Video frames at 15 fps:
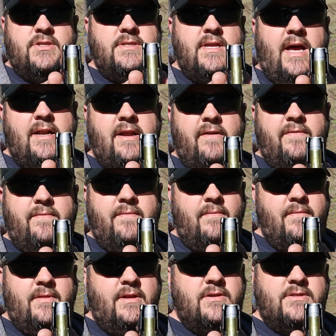just not enough
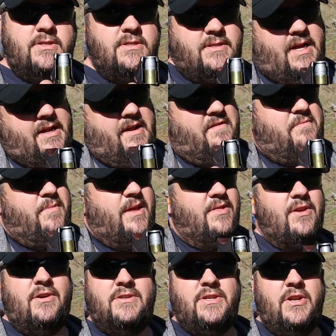meat
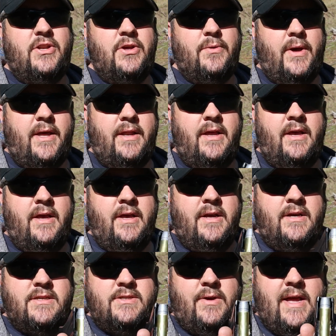there to do it.
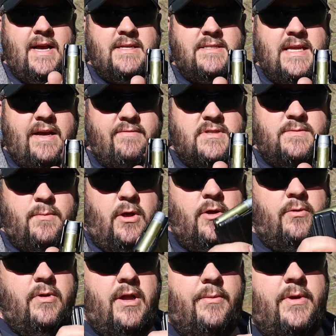So it has to have a
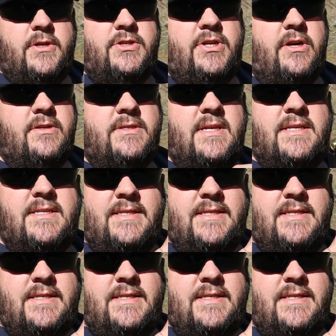smaller rim. It shares the